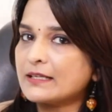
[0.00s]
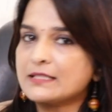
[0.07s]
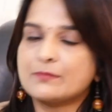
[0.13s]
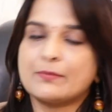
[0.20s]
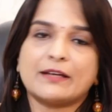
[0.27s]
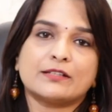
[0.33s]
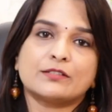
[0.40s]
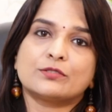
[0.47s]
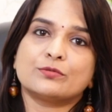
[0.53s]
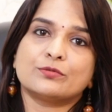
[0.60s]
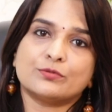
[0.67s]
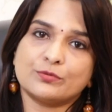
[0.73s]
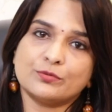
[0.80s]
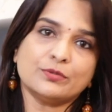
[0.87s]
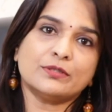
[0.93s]
it is better
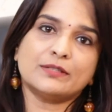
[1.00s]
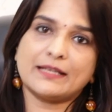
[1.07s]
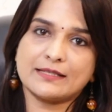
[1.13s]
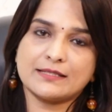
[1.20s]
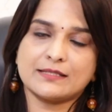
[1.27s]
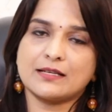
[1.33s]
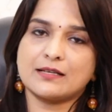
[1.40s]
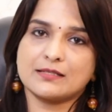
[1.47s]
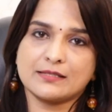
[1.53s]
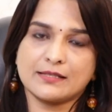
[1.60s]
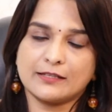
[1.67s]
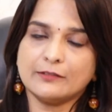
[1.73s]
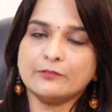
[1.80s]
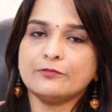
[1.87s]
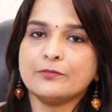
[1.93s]
to test
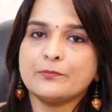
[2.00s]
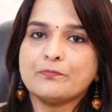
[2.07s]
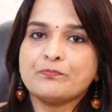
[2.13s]
ourselves,